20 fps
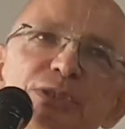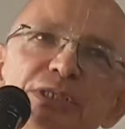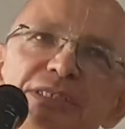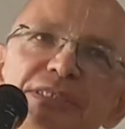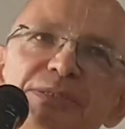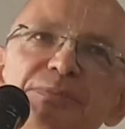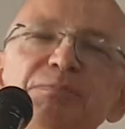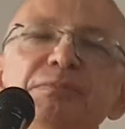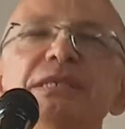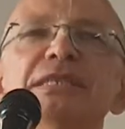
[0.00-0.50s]

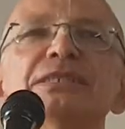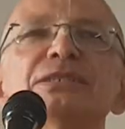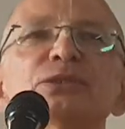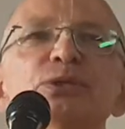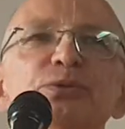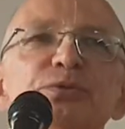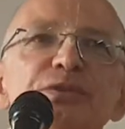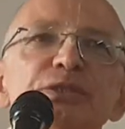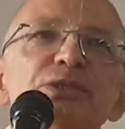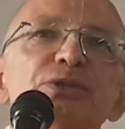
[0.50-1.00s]
this means
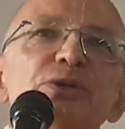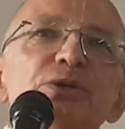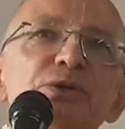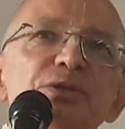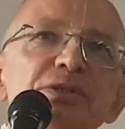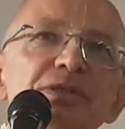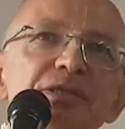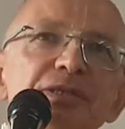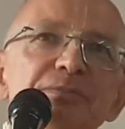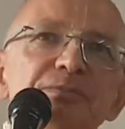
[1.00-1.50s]
of
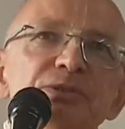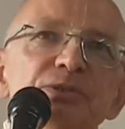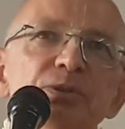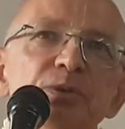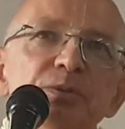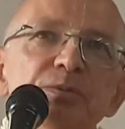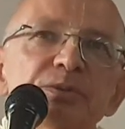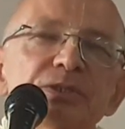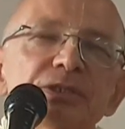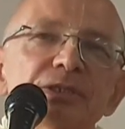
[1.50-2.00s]
internal
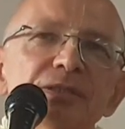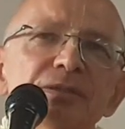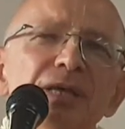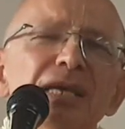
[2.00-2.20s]
absorption.